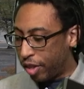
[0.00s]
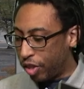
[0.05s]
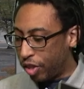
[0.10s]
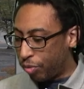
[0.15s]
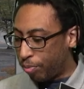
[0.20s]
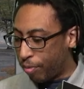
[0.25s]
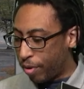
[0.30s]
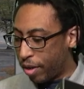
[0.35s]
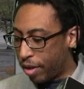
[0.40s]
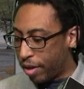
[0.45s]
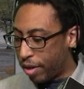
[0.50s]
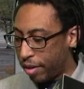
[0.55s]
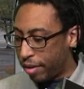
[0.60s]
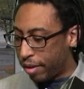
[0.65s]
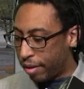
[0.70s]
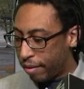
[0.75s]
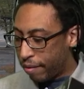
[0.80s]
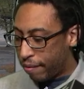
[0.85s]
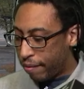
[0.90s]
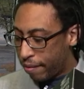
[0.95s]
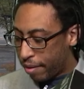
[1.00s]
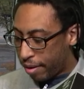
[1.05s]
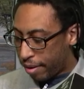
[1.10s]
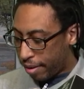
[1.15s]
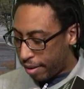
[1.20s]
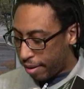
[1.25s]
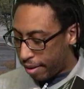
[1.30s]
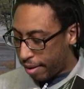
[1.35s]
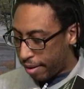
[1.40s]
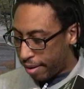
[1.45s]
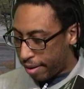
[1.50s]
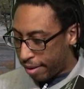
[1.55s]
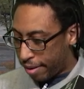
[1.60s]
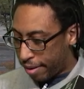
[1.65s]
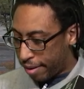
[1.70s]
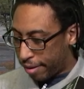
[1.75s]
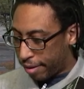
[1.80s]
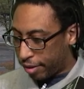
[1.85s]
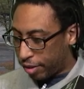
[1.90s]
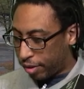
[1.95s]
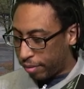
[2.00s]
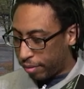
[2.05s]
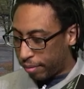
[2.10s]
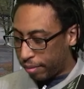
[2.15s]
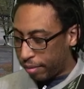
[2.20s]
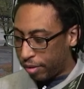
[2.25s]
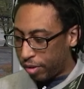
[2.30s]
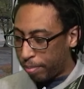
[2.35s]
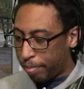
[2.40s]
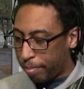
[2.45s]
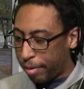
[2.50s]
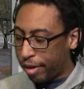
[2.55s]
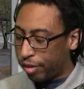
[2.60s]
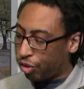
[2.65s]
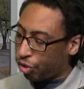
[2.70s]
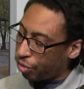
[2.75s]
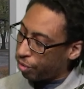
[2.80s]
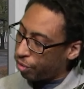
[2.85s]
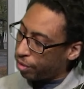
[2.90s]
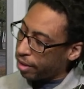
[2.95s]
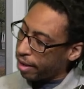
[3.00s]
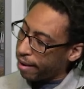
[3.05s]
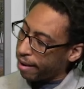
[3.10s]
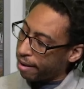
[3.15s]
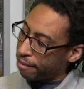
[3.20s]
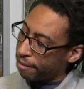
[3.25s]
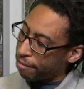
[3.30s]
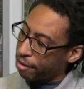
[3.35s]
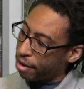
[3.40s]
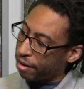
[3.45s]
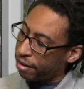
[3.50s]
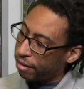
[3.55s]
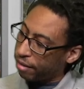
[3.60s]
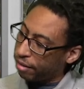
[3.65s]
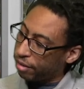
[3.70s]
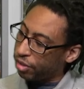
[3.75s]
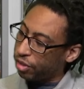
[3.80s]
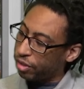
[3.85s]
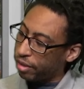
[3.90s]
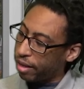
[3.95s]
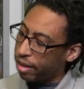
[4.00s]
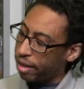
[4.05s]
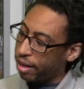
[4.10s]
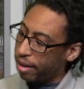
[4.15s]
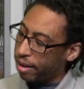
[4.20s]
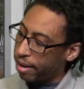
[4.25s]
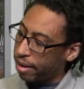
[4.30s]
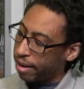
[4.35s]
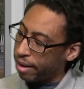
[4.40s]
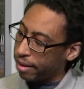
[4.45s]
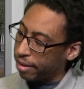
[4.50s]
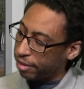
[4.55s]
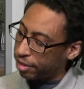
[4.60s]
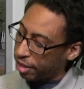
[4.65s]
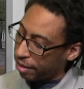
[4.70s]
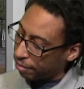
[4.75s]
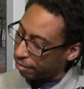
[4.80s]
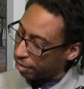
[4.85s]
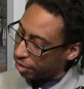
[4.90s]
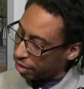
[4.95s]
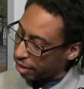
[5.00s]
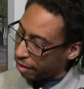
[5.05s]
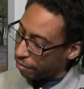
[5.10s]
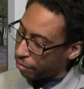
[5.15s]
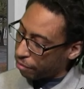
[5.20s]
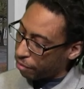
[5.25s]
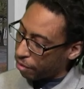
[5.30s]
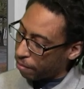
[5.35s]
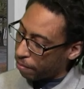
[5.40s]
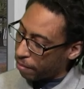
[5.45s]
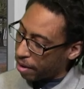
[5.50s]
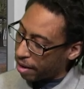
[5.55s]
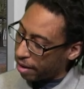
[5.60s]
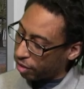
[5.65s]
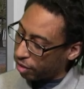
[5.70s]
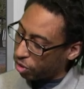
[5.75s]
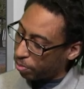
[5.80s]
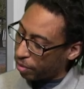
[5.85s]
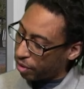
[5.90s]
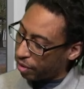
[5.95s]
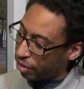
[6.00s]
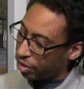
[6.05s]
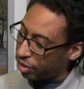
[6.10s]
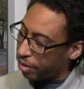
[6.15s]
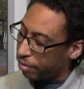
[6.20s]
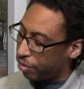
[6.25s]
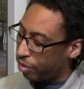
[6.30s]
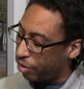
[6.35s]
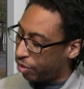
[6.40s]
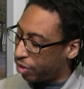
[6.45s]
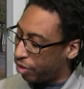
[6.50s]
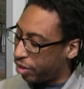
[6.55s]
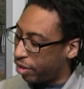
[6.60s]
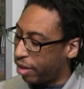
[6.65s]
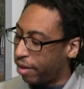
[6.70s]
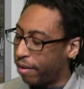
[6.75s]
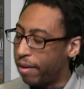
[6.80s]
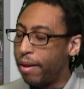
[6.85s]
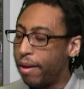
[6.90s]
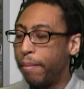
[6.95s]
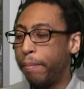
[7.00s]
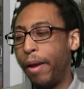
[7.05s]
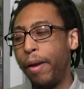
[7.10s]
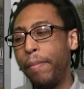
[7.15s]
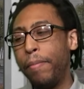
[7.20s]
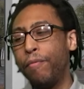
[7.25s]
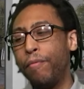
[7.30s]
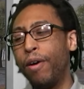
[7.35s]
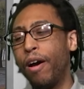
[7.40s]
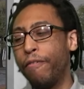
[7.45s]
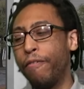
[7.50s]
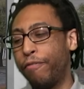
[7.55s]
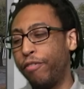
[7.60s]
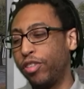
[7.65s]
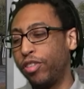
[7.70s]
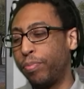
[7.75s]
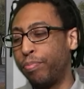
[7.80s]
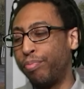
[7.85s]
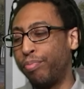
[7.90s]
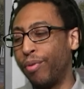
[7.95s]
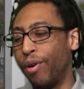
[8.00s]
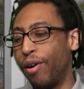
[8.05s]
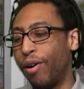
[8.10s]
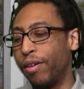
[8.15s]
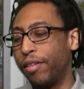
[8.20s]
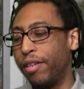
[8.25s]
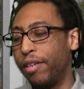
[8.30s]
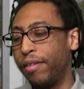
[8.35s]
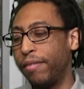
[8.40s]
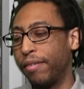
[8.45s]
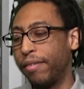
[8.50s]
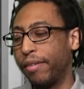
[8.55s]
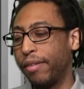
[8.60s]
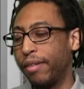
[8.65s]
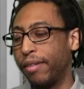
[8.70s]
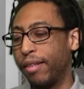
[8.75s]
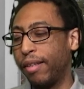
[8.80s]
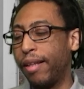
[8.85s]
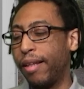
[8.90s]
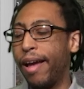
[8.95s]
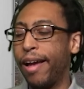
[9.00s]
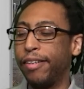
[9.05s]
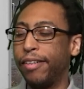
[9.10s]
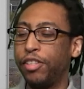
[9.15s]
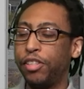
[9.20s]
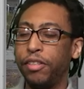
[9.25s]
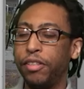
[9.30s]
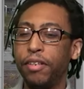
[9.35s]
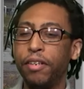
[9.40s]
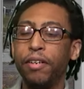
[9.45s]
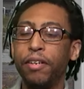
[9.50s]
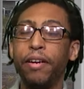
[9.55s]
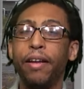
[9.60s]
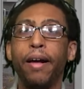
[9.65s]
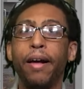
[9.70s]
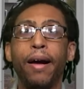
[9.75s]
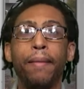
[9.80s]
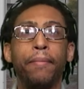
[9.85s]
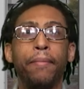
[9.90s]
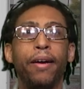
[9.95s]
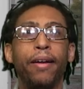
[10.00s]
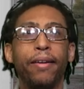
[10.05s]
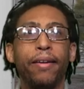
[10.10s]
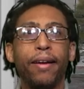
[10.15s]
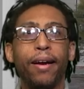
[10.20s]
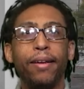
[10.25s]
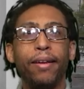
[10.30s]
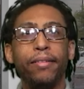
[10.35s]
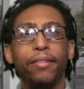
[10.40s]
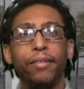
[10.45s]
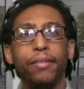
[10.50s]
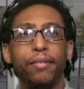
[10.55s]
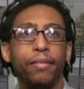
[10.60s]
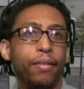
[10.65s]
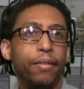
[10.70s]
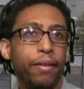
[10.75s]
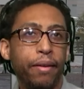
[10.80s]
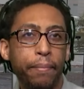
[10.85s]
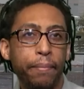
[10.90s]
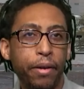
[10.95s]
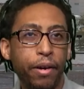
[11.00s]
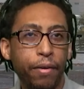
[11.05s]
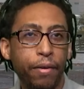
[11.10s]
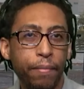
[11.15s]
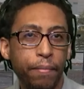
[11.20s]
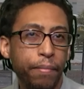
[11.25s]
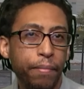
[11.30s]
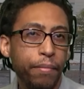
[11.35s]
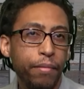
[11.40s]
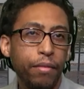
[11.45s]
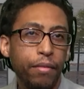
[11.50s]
This one it's about 2.5 hours. I can safely say from my experience of using it. Maybe when I first brought it last year, I might have gotten about